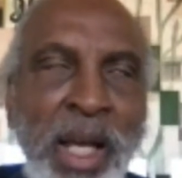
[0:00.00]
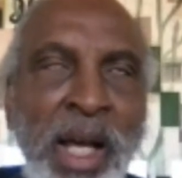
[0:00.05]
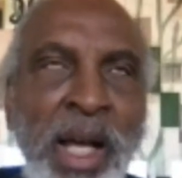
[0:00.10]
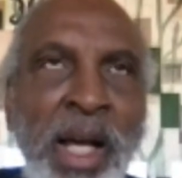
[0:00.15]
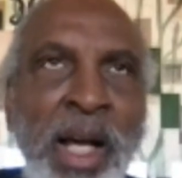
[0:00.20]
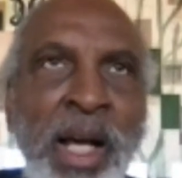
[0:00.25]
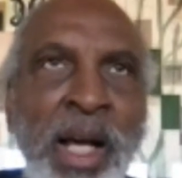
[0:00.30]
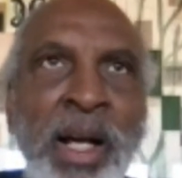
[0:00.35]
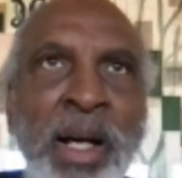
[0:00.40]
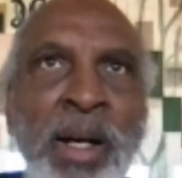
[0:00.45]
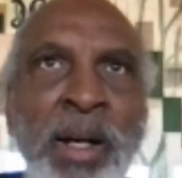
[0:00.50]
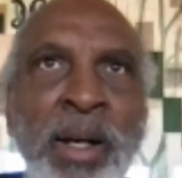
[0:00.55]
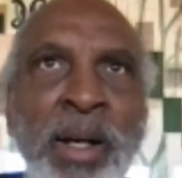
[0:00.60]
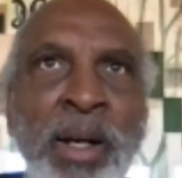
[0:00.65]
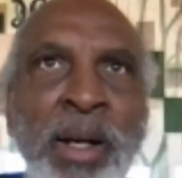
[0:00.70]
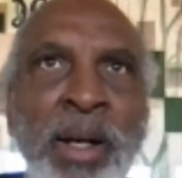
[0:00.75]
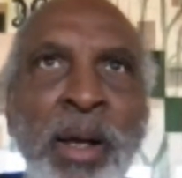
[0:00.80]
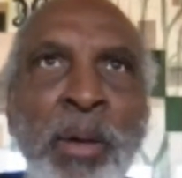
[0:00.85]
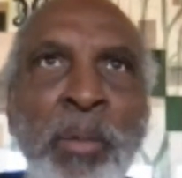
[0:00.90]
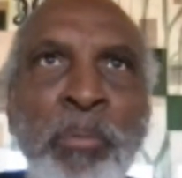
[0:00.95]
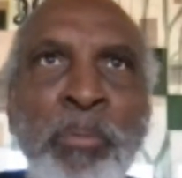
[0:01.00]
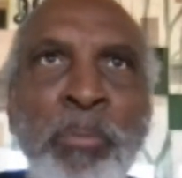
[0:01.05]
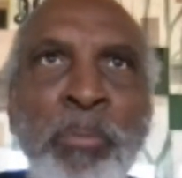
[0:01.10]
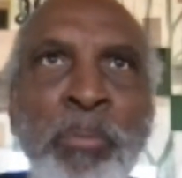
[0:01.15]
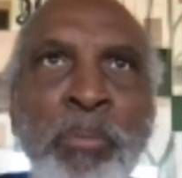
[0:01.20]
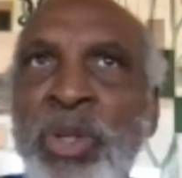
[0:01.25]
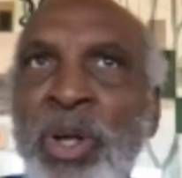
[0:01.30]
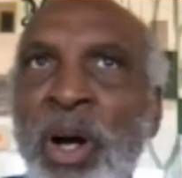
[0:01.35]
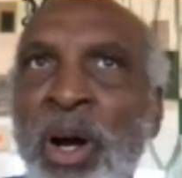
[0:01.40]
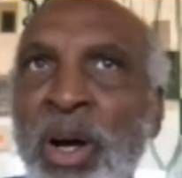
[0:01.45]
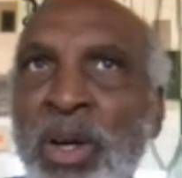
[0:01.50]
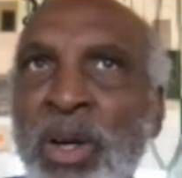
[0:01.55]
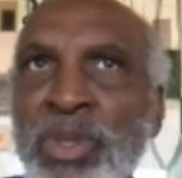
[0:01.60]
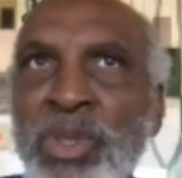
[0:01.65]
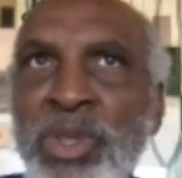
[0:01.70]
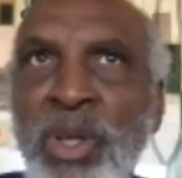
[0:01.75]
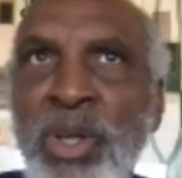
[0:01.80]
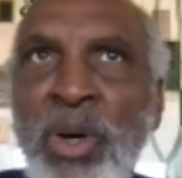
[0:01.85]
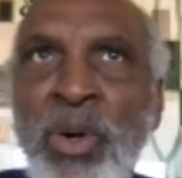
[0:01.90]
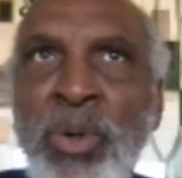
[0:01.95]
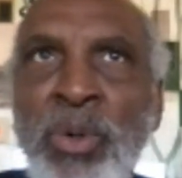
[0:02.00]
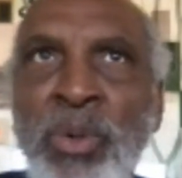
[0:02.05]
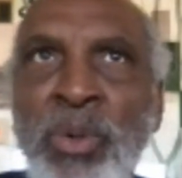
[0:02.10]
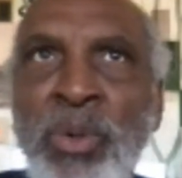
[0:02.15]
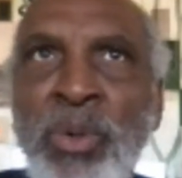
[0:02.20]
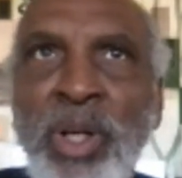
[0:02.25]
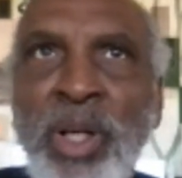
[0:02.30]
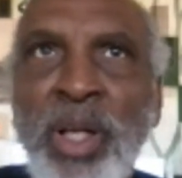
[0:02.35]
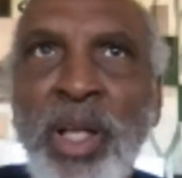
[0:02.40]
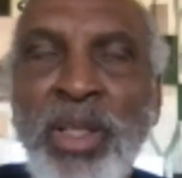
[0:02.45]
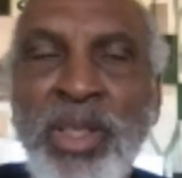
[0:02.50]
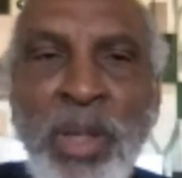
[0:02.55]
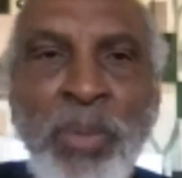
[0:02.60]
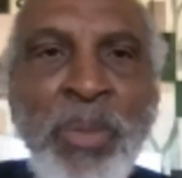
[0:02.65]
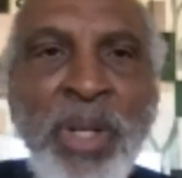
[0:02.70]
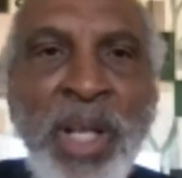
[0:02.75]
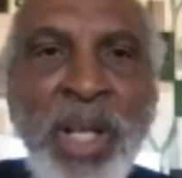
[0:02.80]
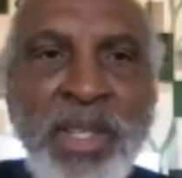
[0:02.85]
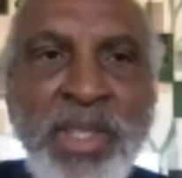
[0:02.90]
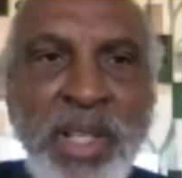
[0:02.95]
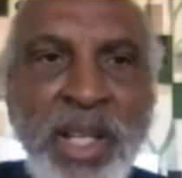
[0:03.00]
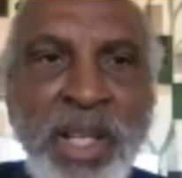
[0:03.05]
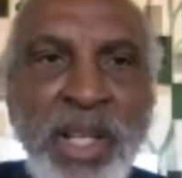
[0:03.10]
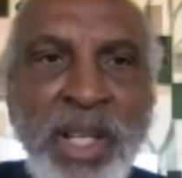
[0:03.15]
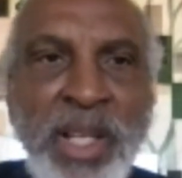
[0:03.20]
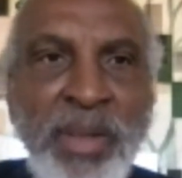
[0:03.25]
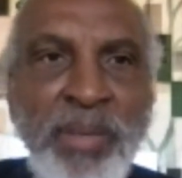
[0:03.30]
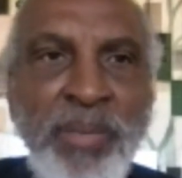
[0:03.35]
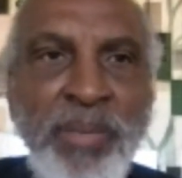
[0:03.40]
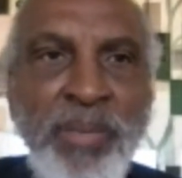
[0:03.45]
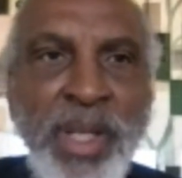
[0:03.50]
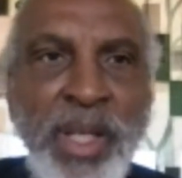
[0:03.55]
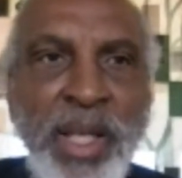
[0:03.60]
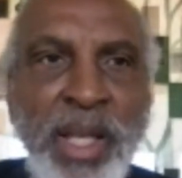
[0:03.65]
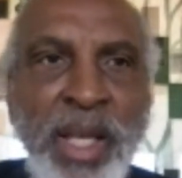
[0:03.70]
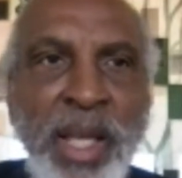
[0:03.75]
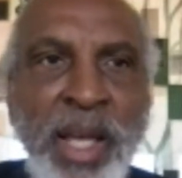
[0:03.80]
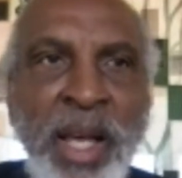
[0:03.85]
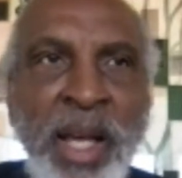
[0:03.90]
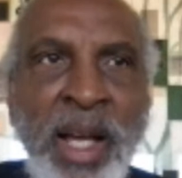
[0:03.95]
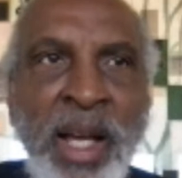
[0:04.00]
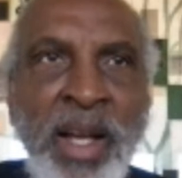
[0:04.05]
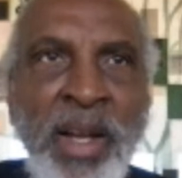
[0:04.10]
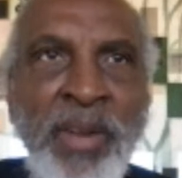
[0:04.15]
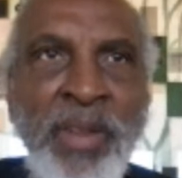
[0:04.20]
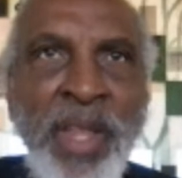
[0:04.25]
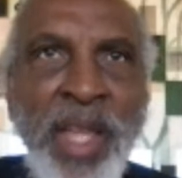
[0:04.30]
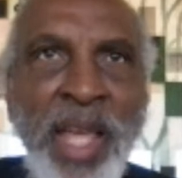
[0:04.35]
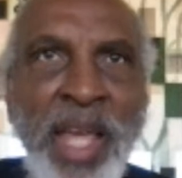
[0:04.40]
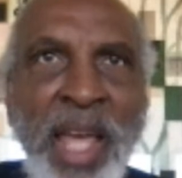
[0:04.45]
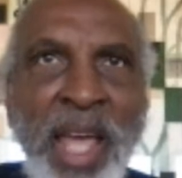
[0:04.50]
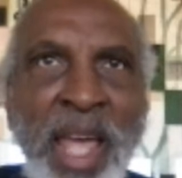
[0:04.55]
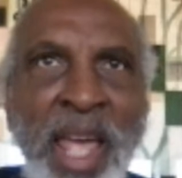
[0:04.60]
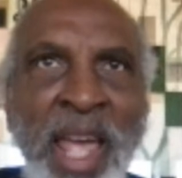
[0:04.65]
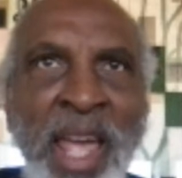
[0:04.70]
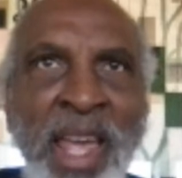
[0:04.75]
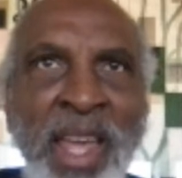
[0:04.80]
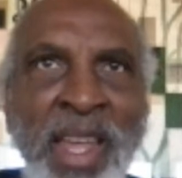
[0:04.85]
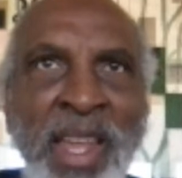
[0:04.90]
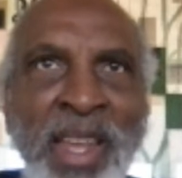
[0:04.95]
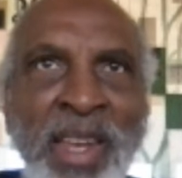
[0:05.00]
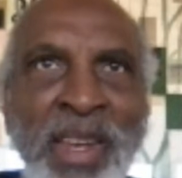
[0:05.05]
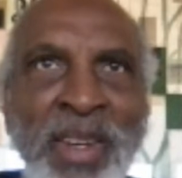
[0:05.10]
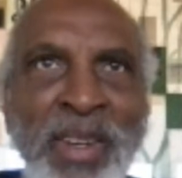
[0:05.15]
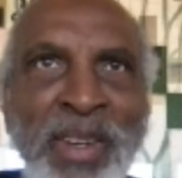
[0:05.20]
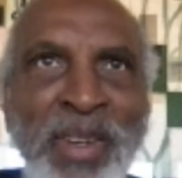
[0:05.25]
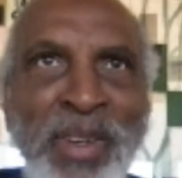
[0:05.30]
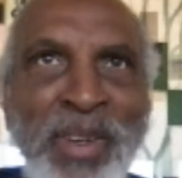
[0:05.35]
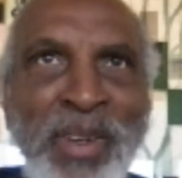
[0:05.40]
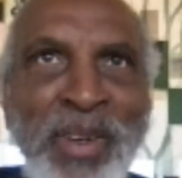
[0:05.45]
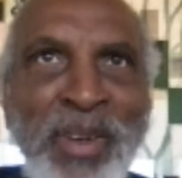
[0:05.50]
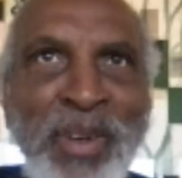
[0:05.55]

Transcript: Uh, but you're also somewhat isolated. Uh, and